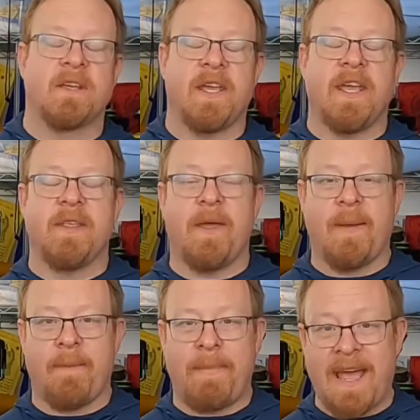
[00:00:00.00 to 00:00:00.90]
In
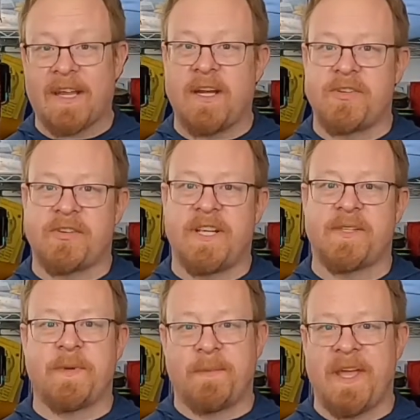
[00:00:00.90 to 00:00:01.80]
the backcountry, it's
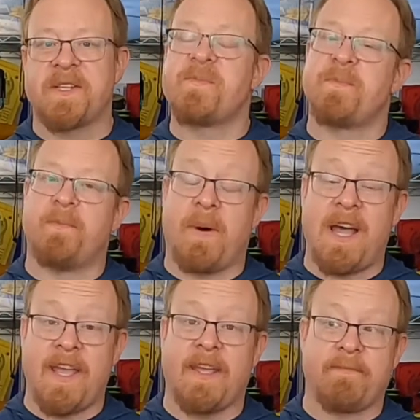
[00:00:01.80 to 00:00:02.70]
been
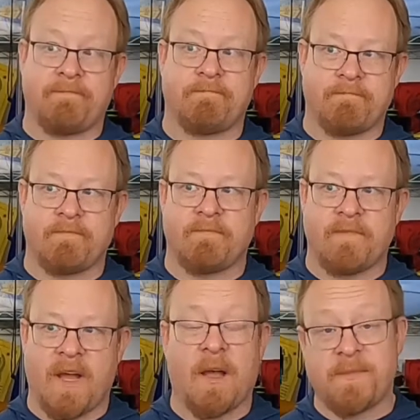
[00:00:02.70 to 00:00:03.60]
my
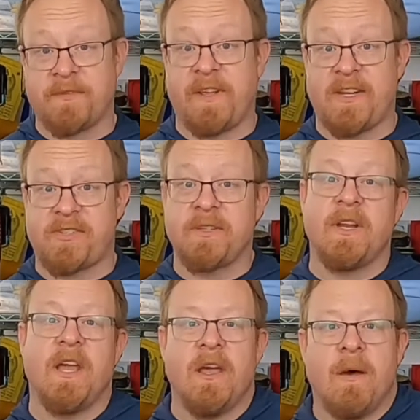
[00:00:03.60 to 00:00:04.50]
observation,
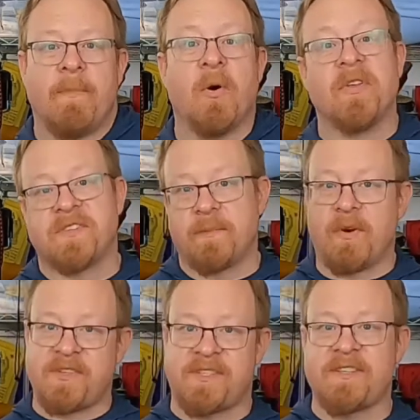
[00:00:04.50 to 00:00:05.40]
both as
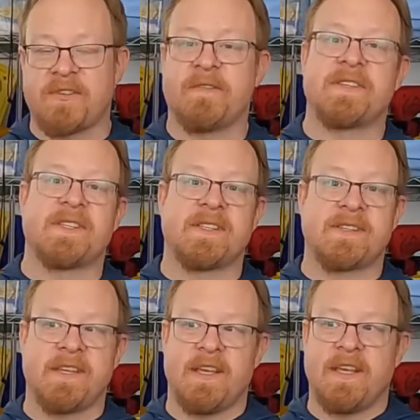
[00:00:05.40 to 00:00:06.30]
emergency
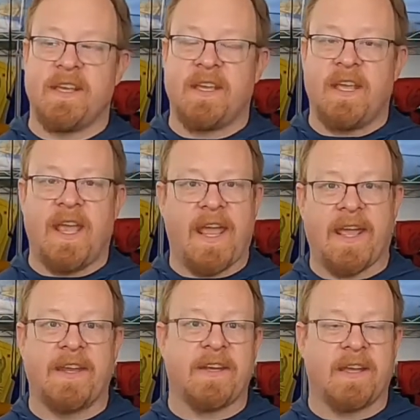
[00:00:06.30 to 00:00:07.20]
services
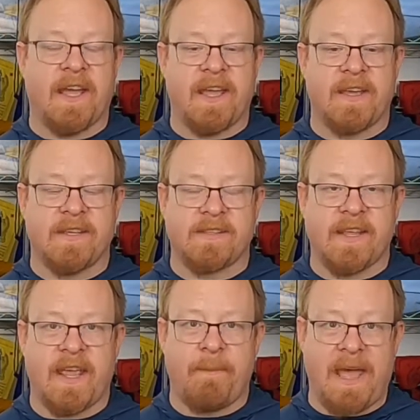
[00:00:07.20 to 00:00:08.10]
and as
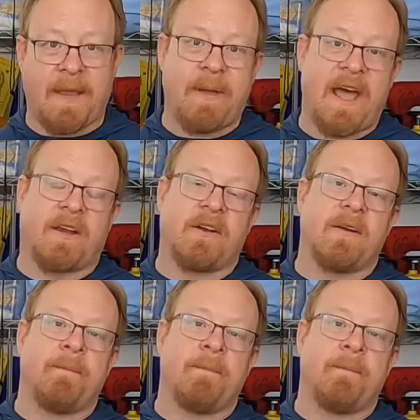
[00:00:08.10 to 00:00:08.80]
a backpacker,